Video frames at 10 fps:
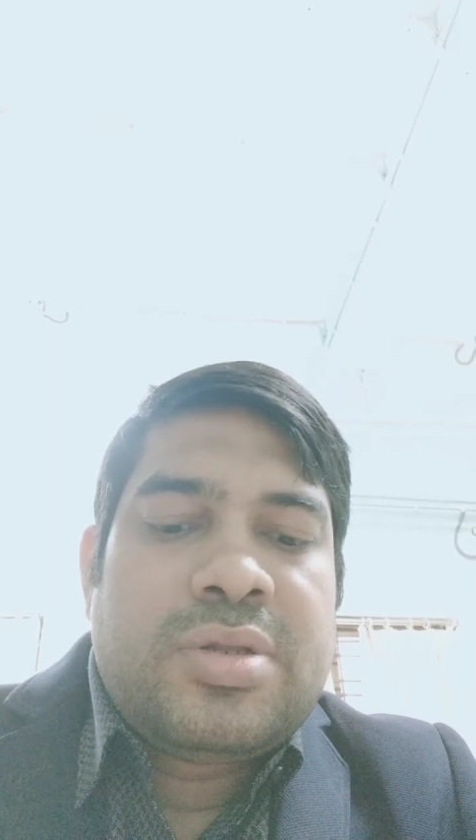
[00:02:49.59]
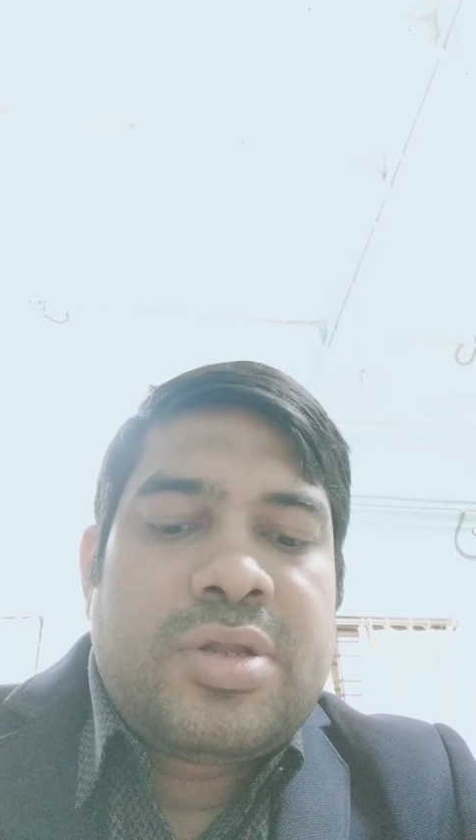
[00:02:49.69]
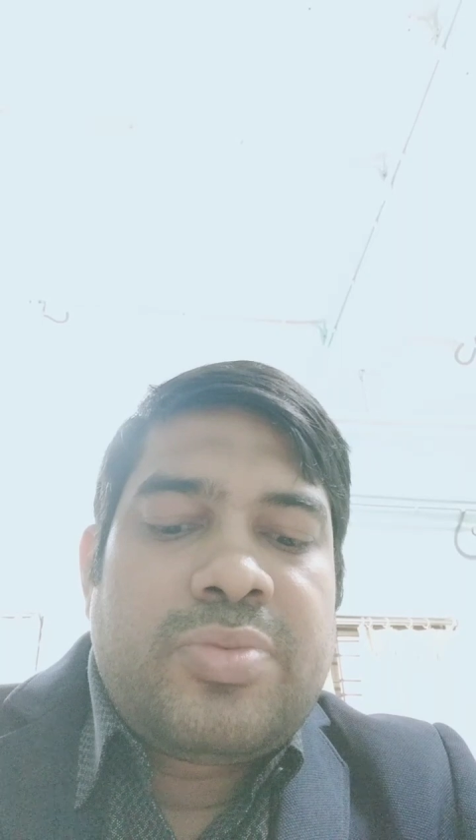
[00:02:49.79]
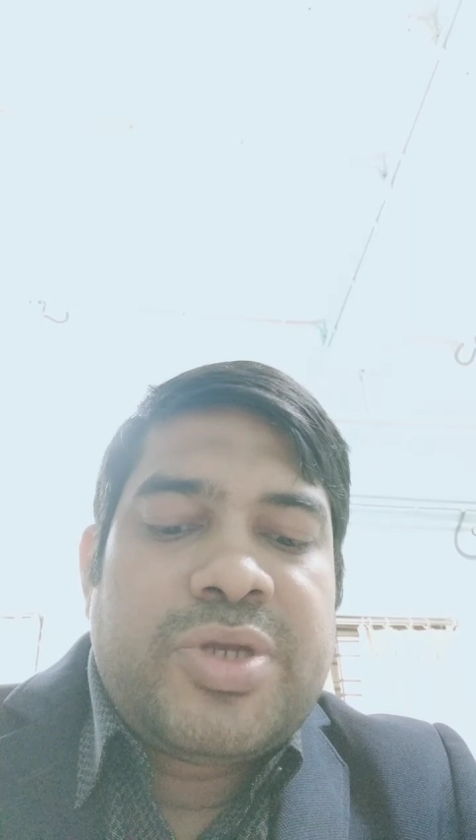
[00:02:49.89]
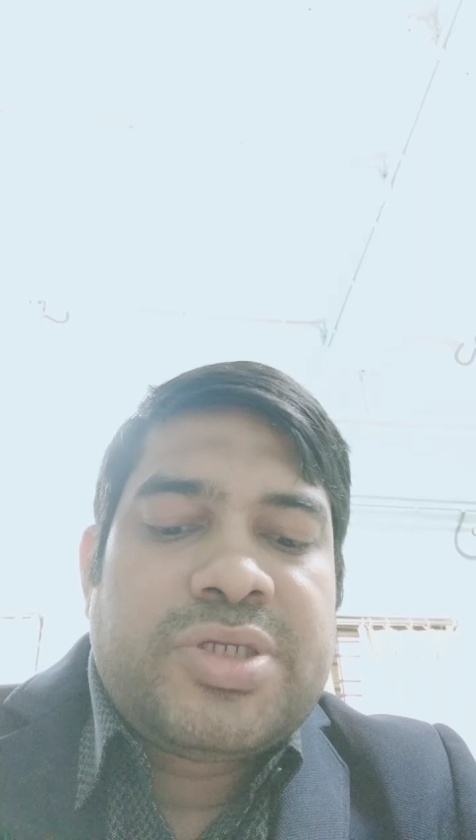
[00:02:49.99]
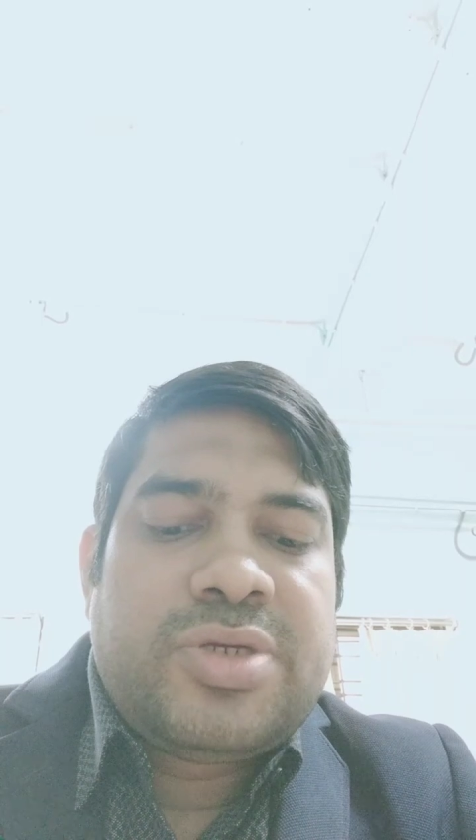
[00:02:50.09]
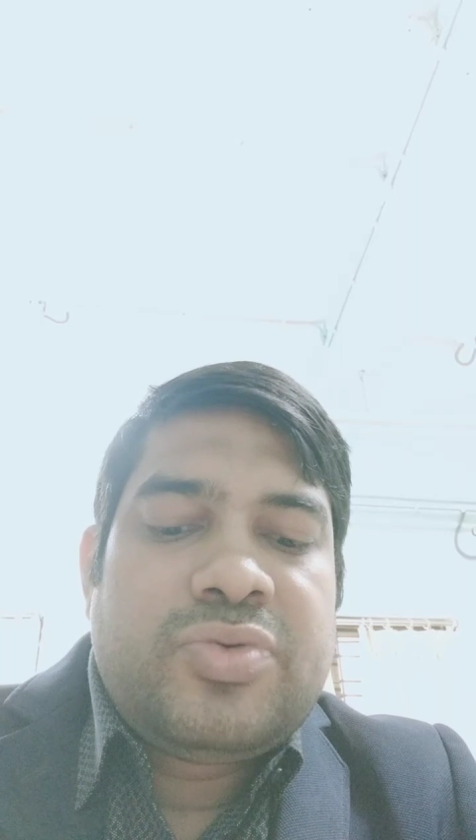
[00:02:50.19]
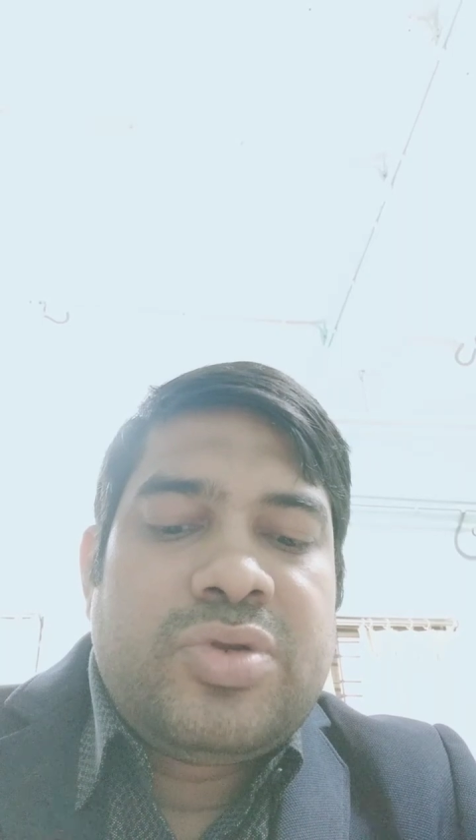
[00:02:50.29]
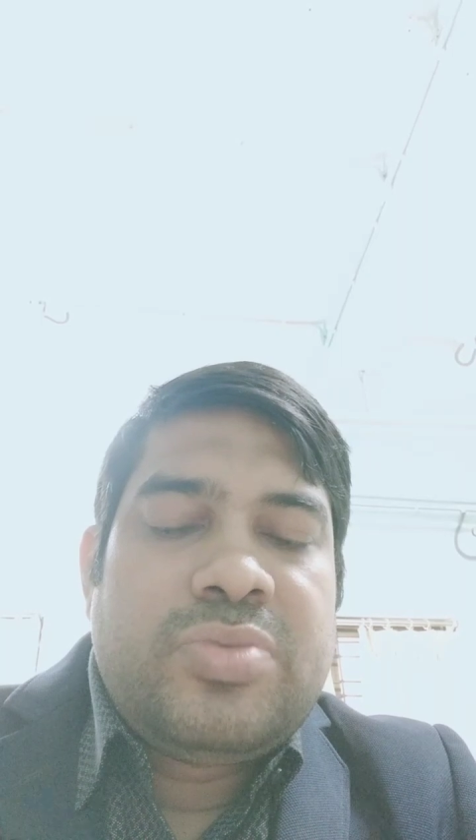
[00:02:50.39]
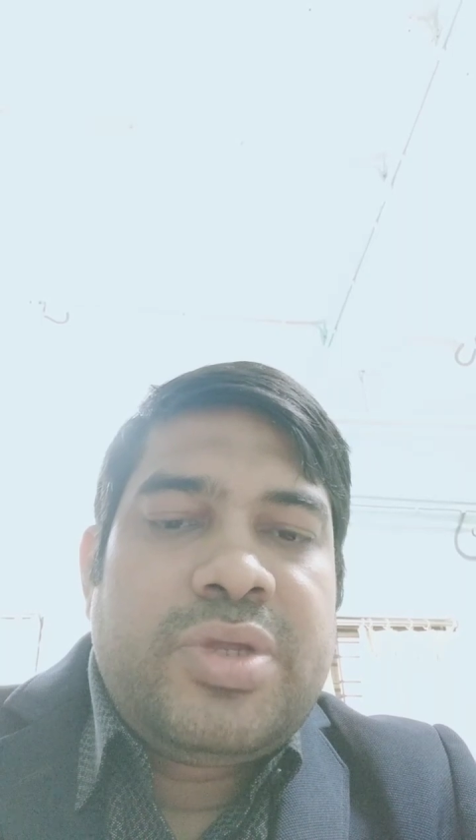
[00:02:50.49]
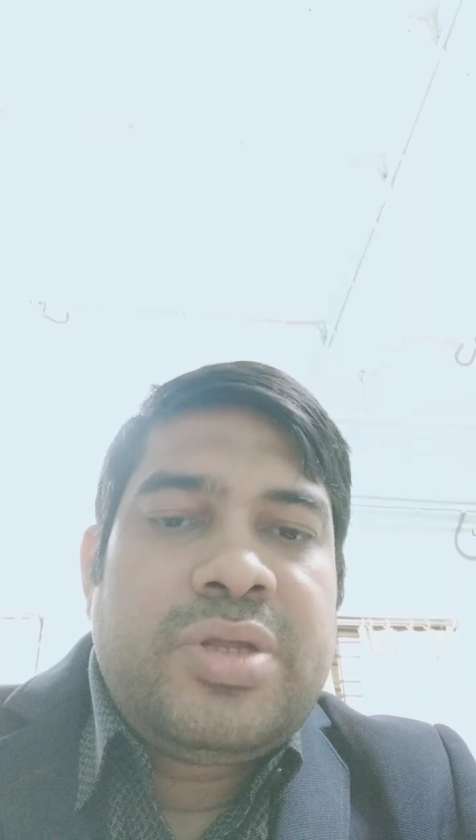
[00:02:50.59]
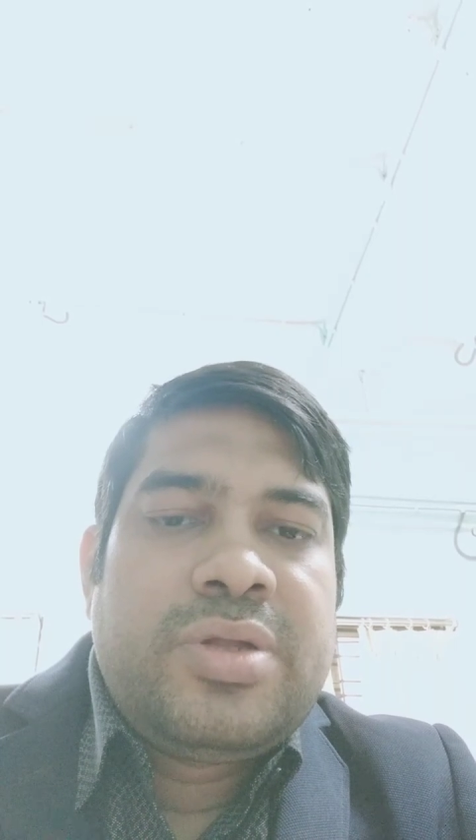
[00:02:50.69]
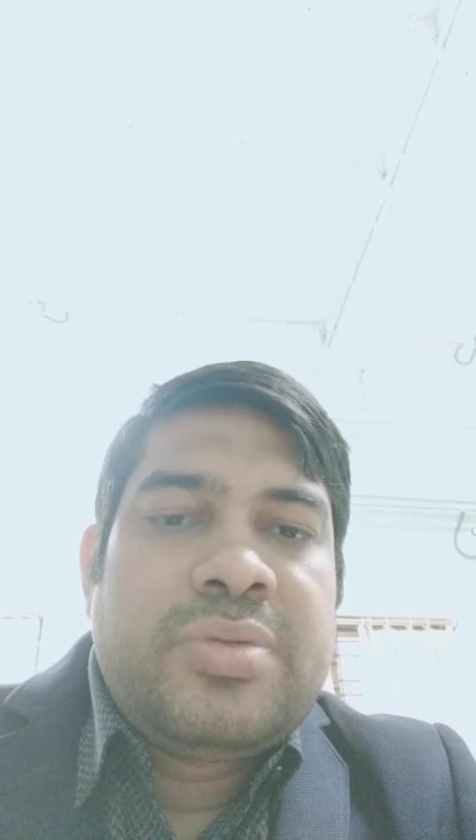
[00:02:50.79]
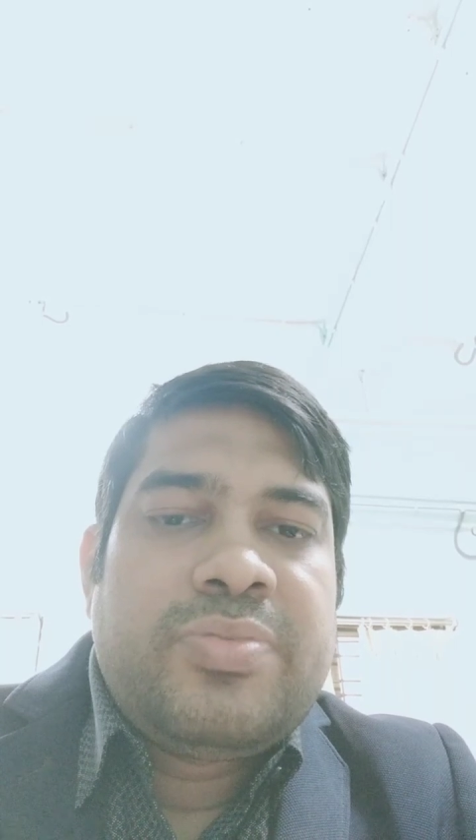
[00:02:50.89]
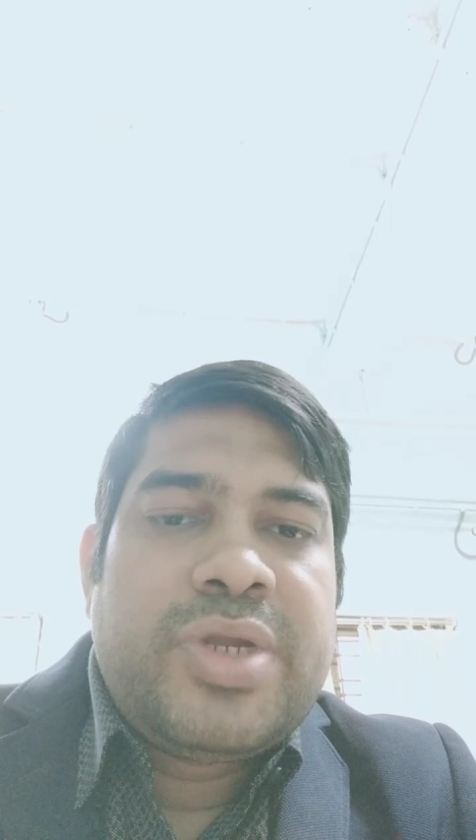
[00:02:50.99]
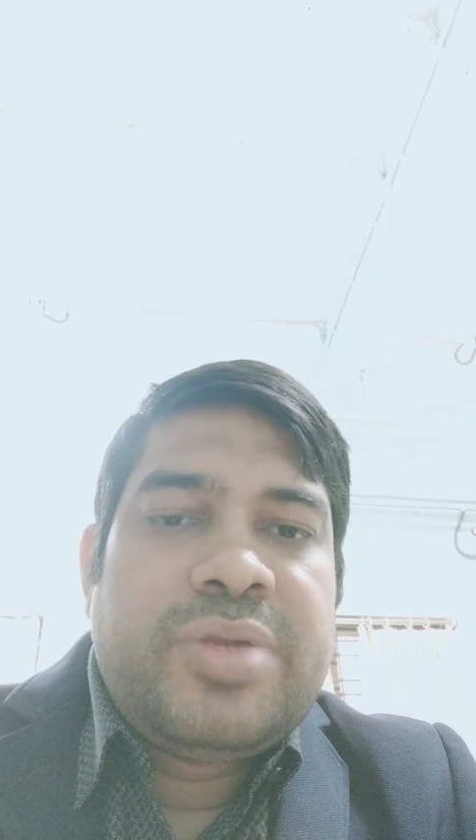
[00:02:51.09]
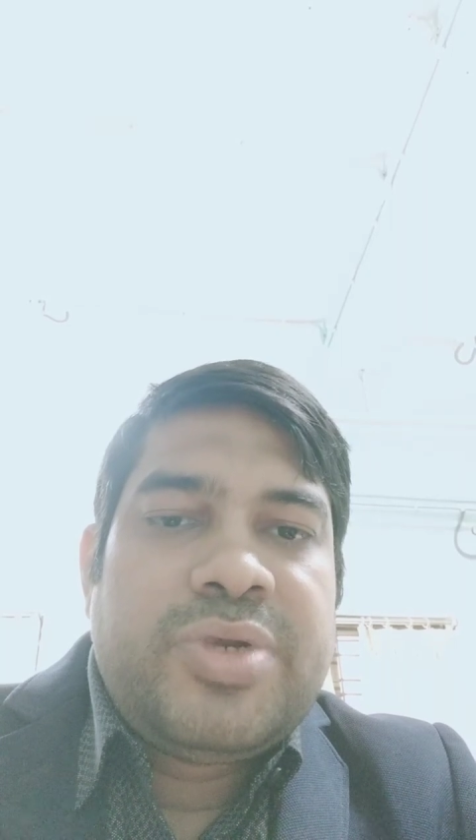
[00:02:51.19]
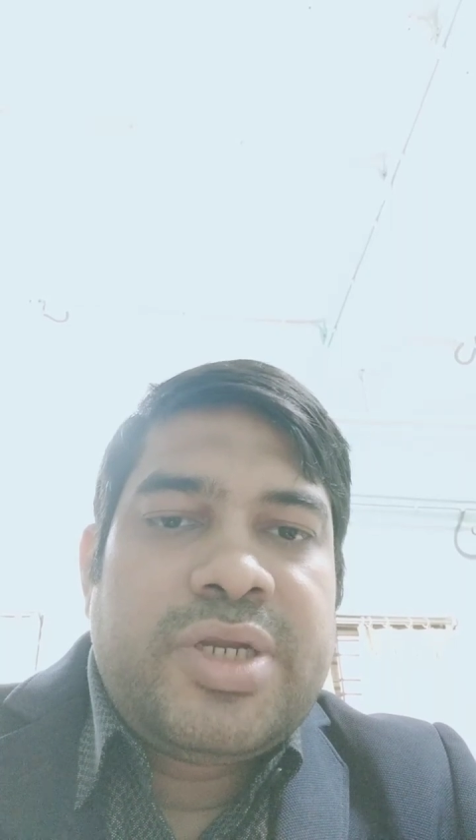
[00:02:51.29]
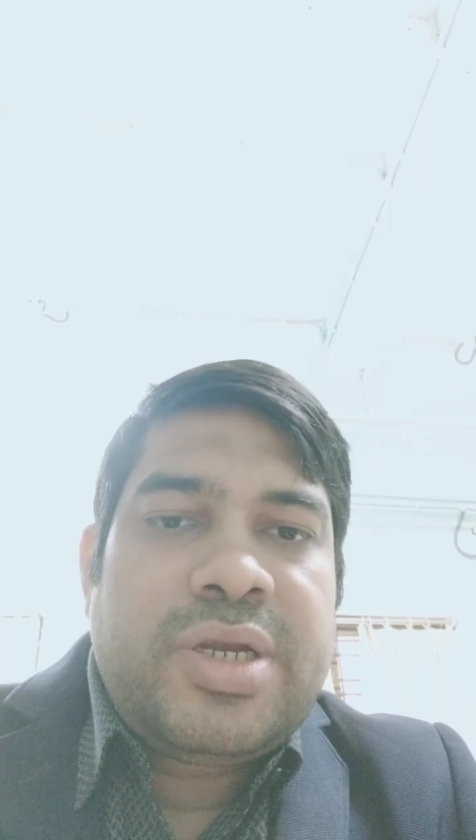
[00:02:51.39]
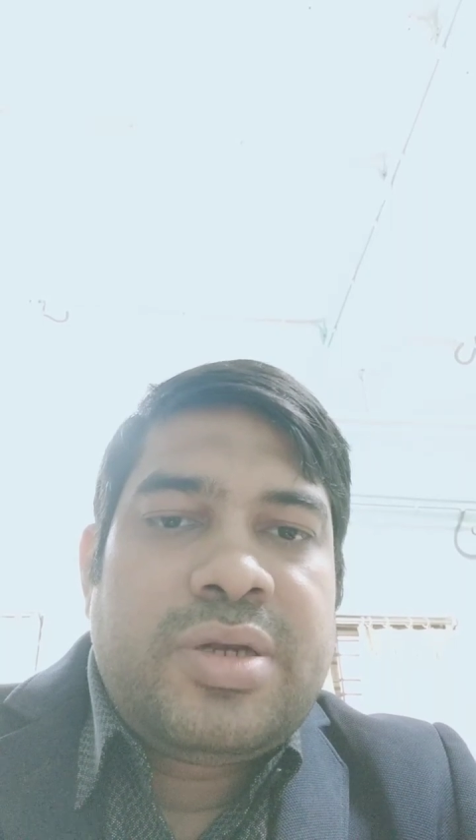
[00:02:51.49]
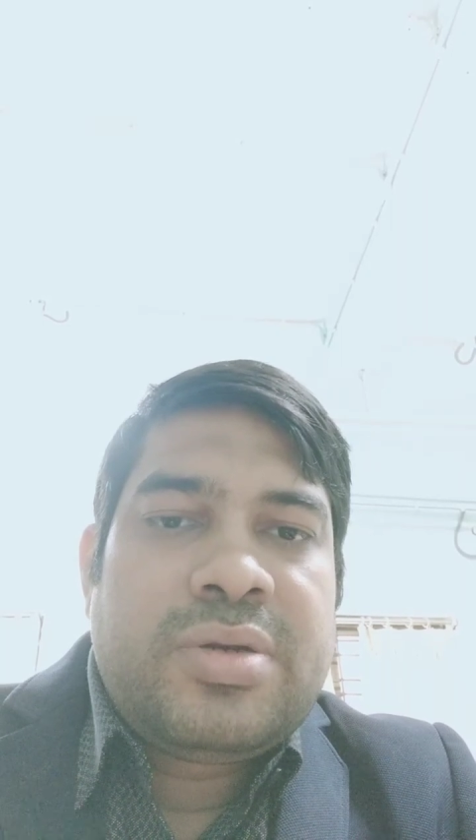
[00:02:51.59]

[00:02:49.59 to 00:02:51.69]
the patient will be benefited